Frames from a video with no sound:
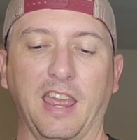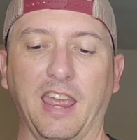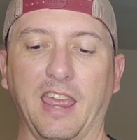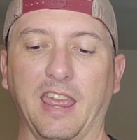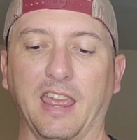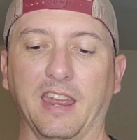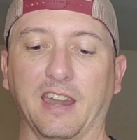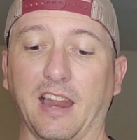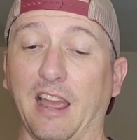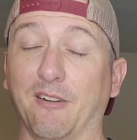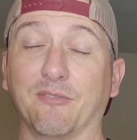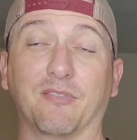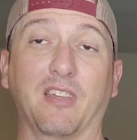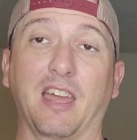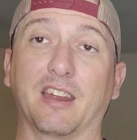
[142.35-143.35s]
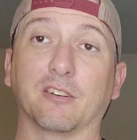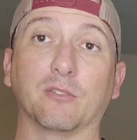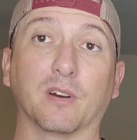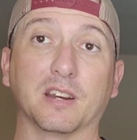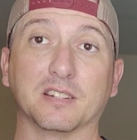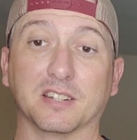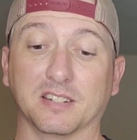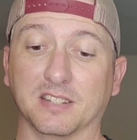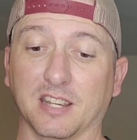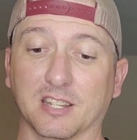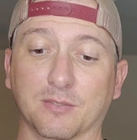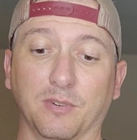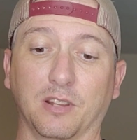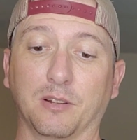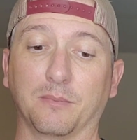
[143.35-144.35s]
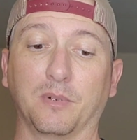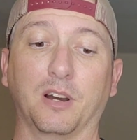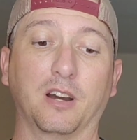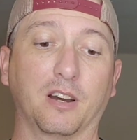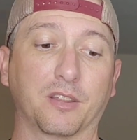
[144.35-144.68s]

and I've had great success with them.